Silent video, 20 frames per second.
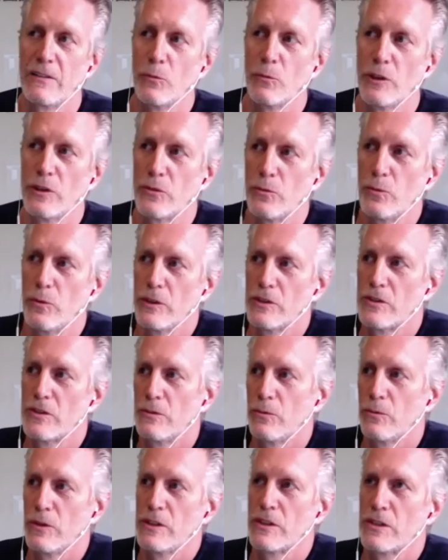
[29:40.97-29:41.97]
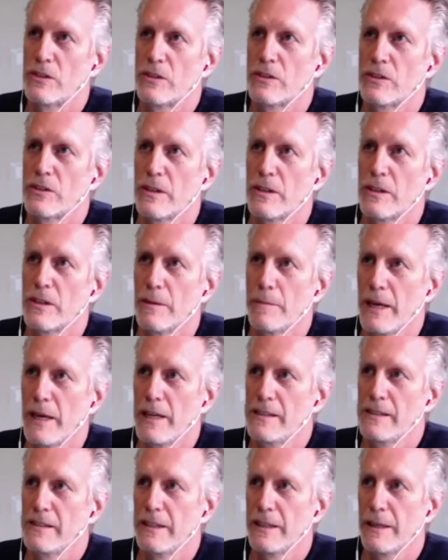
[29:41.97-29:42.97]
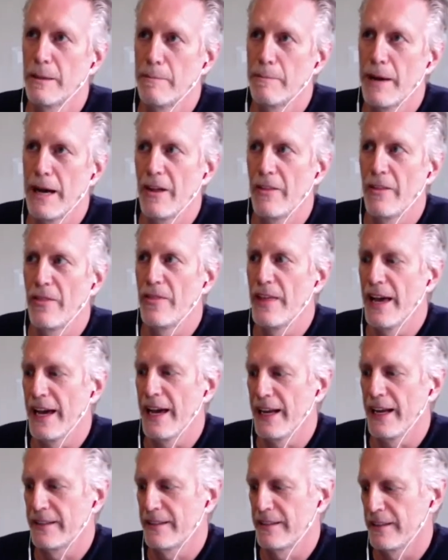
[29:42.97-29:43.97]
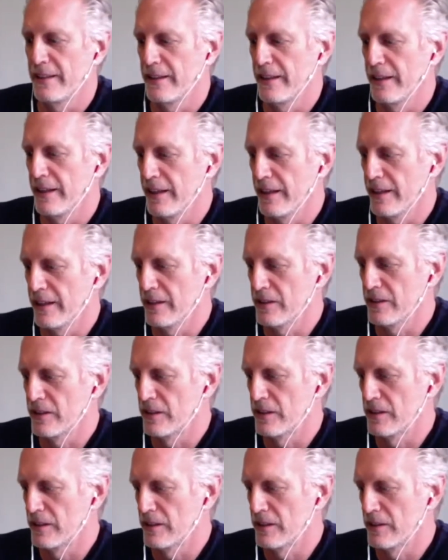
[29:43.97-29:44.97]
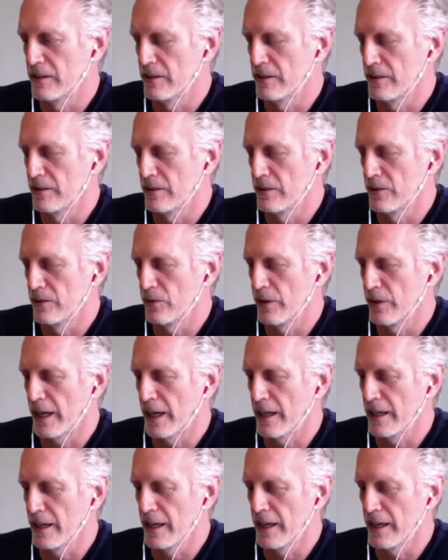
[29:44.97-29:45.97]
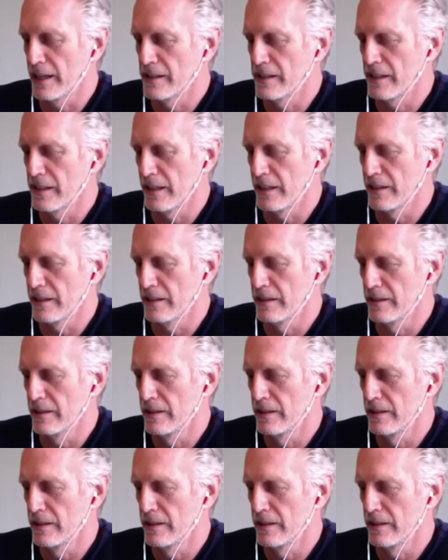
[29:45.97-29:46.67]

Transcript: what's what's what's uh-huh. amazing about that is recognizing